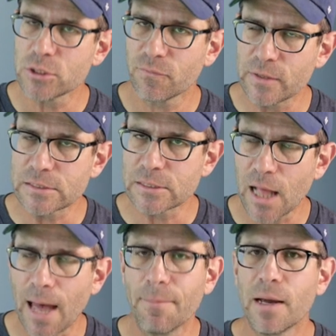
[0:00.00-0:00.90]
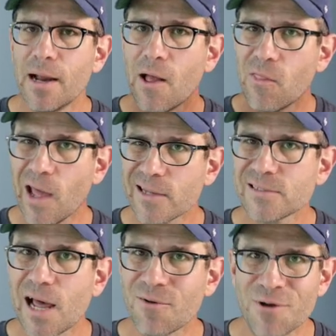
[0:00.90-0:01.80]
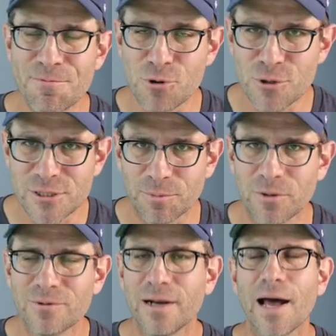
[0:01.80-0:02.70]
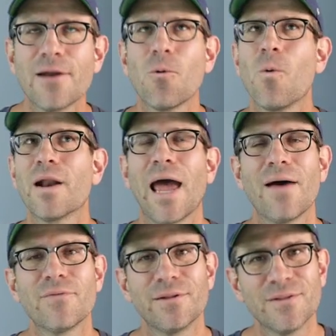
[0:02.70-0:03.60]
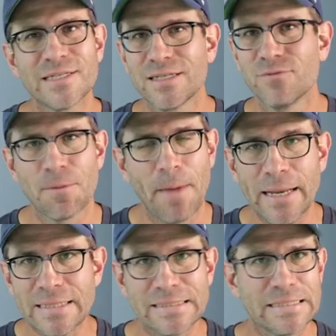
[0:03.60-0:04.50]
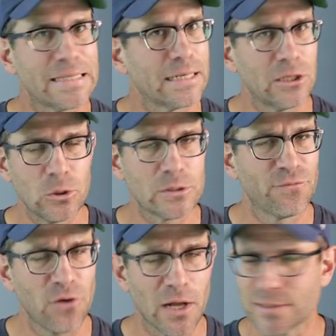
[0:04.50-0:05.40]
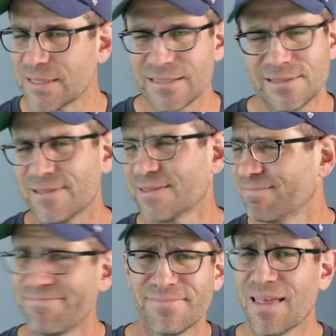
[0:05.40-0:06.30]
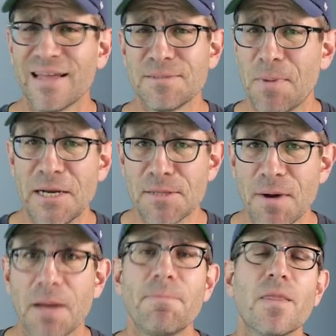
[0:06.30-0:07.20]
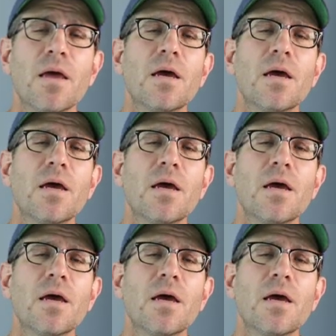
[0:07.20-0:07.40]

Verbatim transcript: Josefin's slab. That is not reproducible, right? I don't want to have a list of dependencies that includes fonts. That's just, it's a pain in the butt.